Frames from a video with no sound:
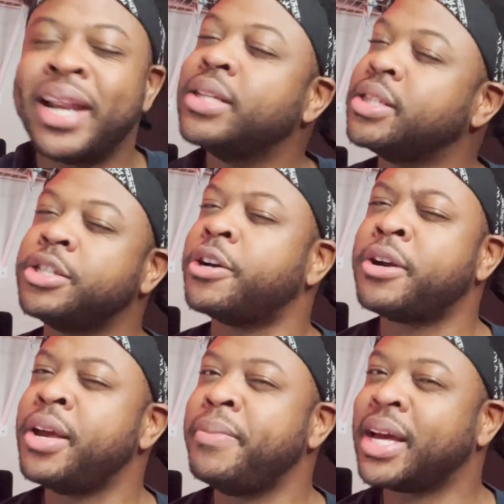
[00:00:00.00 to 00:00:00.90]
isn't
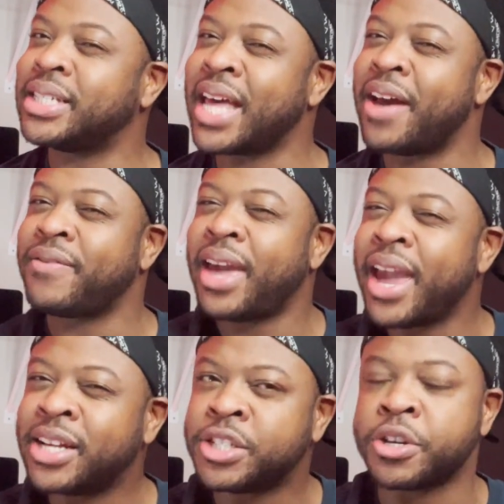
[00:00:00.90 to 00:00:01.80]
dirty because they have
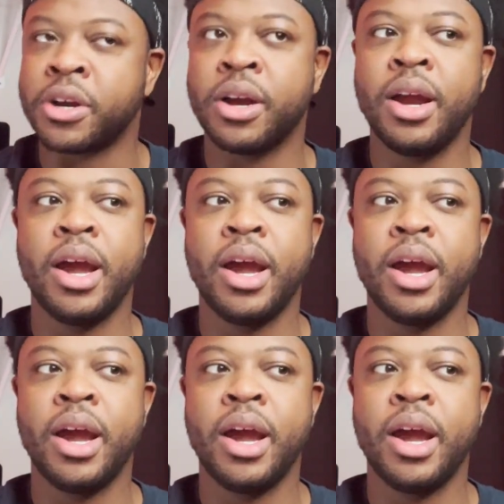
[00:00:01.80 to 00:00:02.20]
cancer.